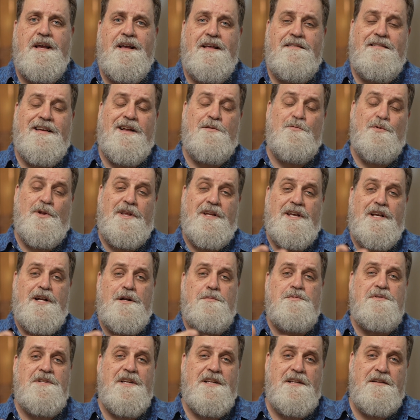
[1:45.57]
And that really
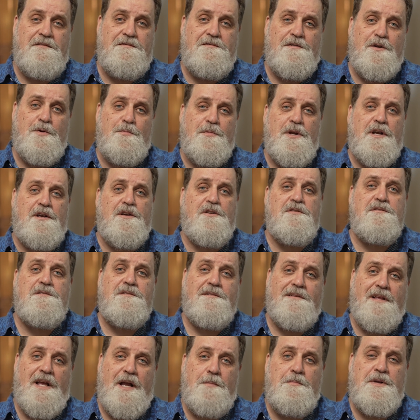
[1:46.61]
helps indie filmmakers
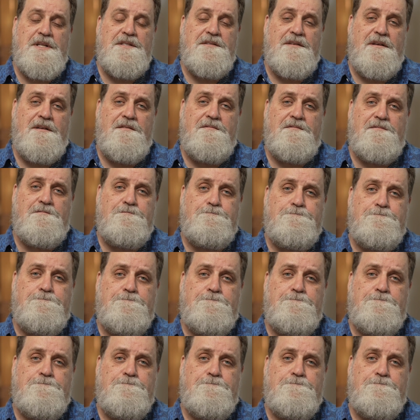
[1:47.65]
like myself.